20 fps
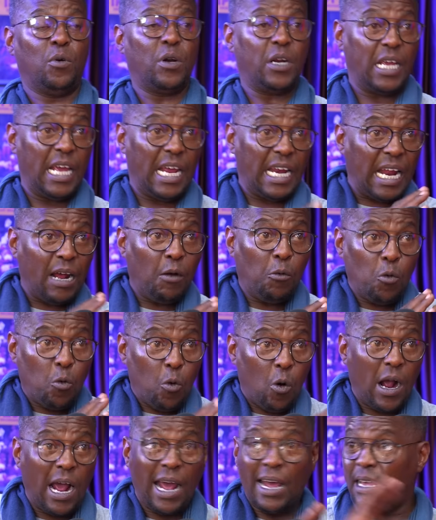Or yena
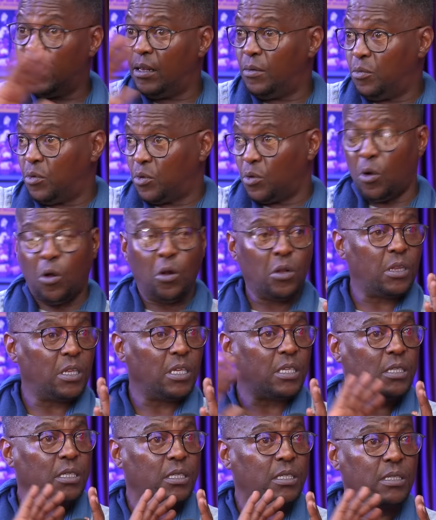ukokai with all
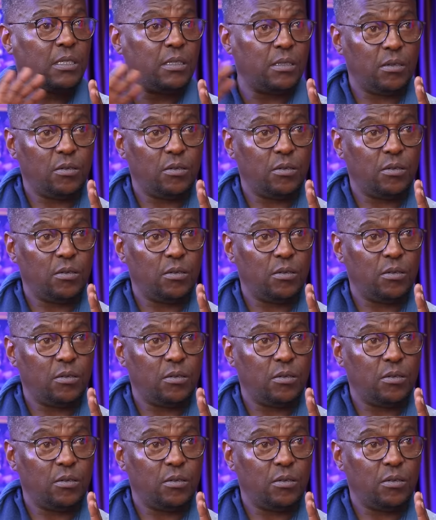this